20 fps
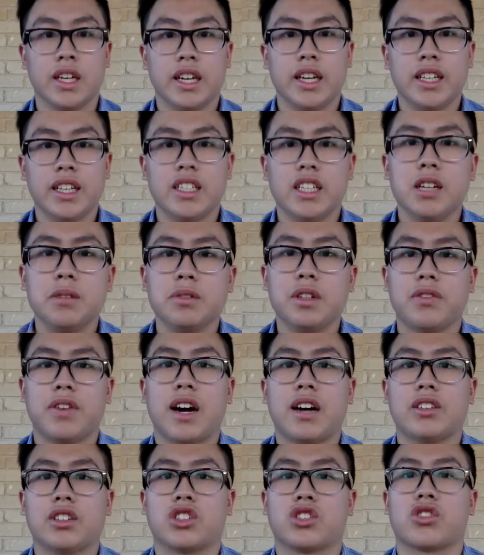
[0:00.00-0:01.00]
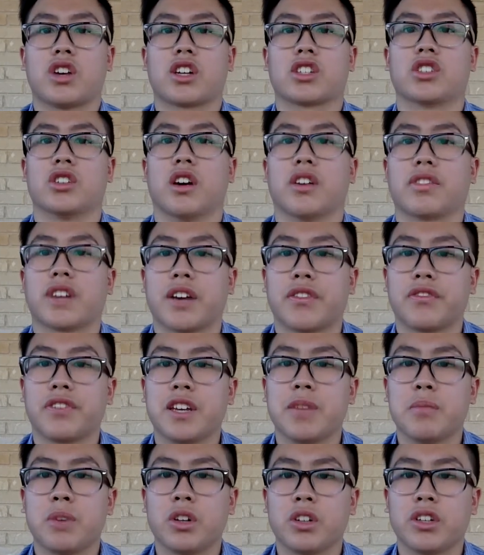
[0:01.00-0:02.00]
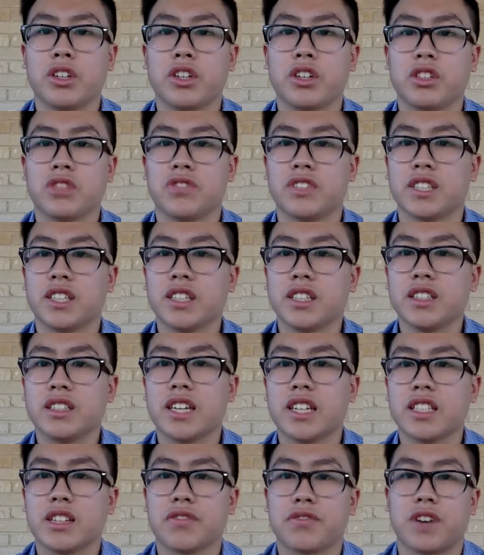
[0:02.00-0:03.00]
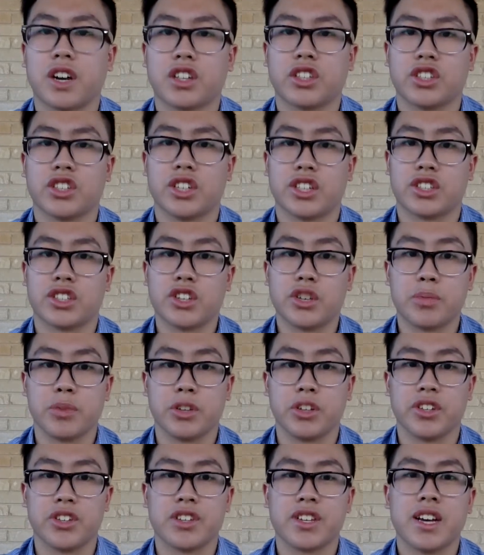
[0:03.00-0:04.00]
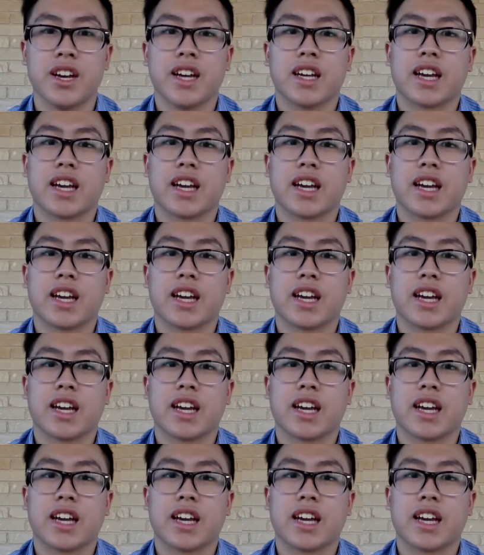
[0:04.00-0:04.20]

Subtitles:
In terms of how the structure of caffeine molecules facilitates their function as stimulants,